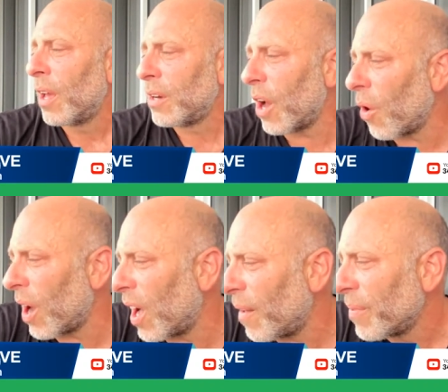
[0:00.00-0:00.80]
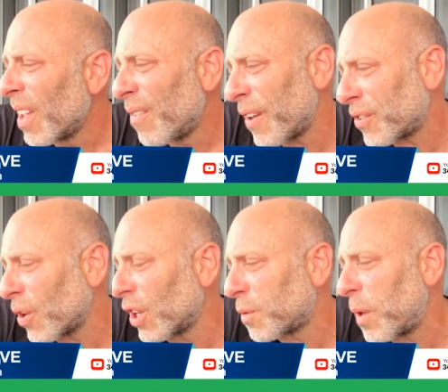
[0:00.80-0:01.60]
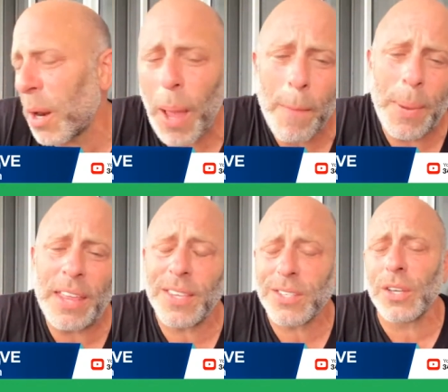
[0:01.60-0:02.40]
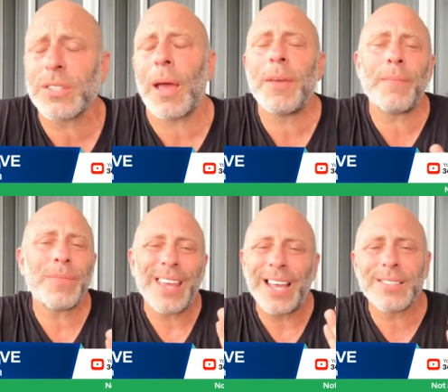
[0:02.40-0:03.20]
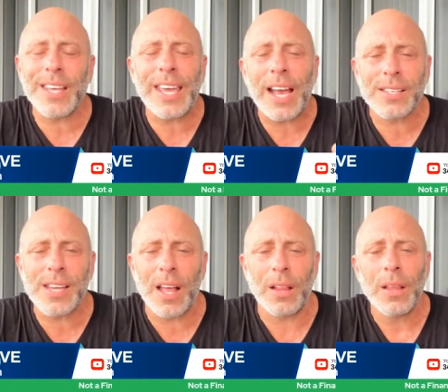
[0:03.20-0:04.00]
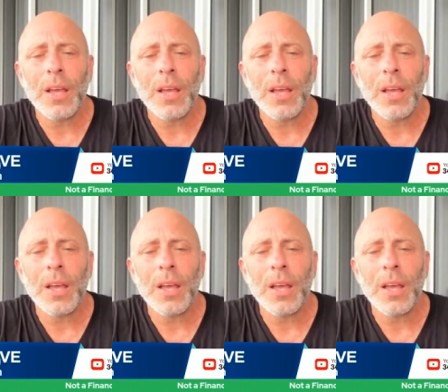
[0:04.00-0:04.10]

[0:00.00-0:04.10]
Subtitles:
No, Fisker looks beat up. I bet this looks, it's like XL.